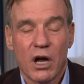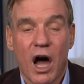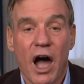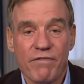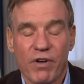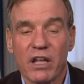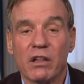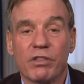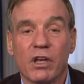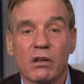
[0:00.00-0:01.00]
I frankly
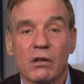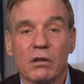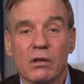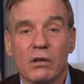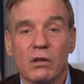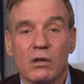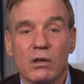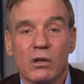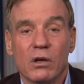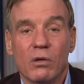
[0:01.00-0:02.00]
think
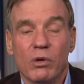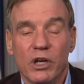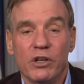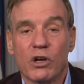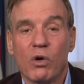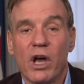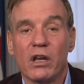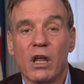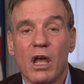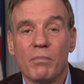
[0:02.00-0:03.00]
we need to go
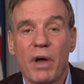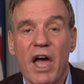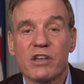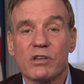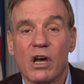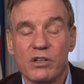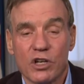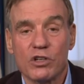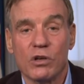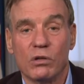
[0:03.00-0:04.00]
ahead and pass
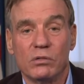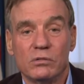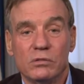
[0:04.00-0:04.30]
additional